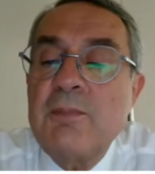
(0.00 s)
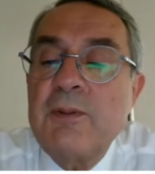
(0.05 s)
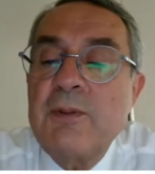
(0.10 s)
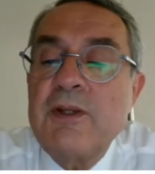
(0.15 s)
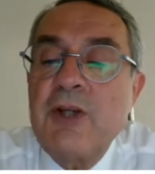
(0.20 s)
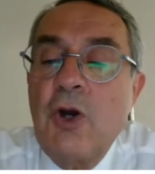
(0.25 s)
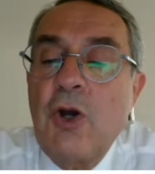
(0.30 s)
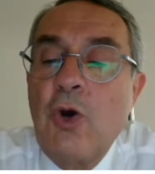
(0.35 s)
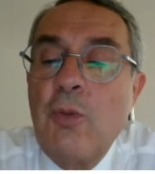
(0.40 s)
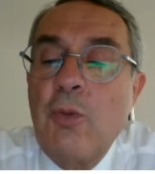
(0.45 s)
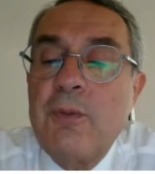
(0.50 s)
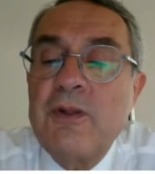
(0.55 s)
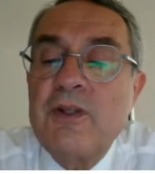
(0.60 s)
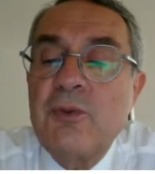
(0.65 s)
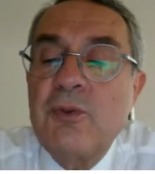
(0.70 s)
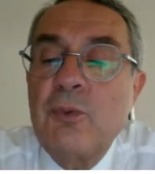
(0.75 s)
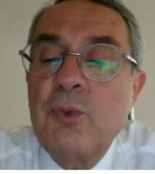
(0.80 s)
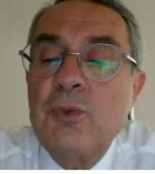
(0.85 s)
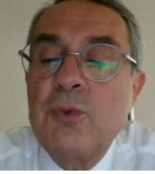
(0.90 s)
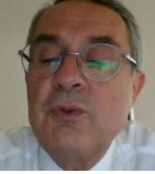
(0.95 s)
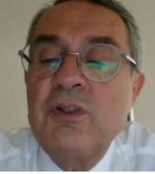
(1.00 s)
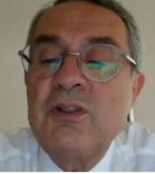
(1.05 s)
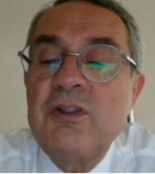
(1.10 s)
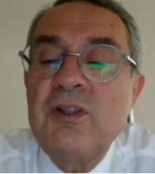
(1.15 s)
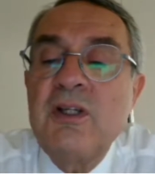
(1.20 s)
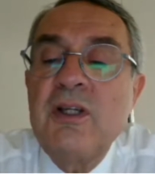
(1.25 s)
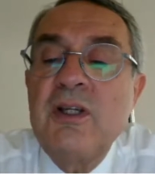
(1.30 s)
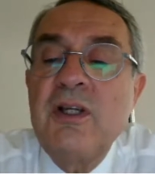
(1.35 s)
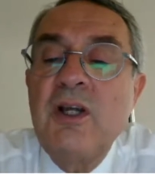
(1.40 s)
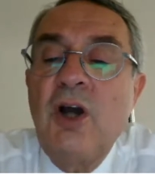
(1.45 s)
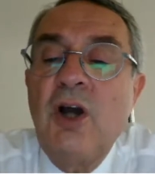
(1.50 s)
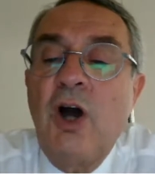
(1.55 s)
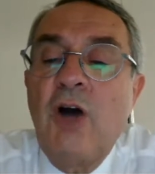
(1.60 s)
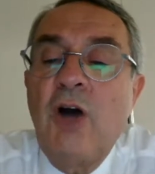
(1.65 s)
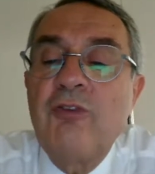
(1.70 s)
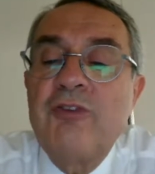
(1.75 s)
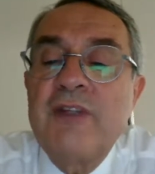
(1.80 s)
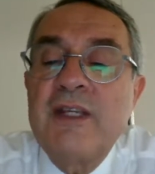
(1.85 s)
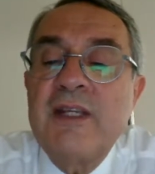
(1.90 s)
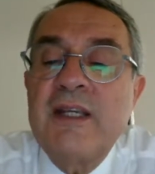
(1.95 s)
You simply open the wound
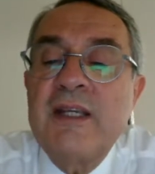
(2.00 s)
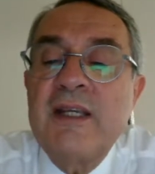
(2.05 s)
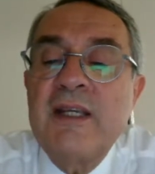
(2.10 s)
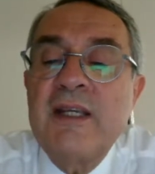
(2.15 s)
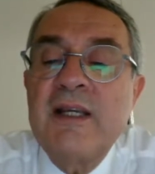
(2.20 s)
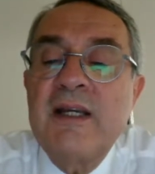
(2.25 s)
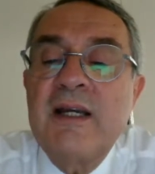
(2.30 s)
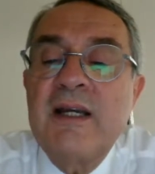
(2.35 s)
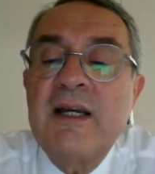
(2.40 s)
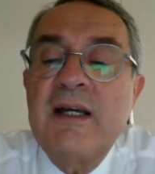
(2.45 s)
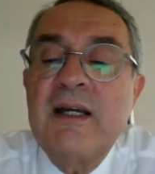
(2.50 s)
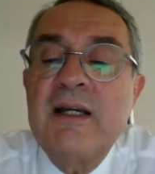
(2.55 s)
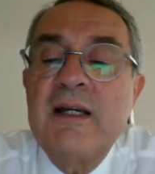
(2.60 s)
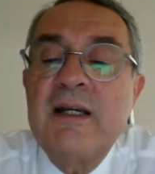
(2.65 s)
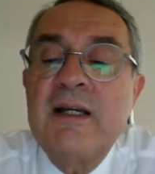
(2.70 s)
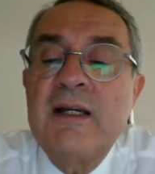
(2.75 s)
of the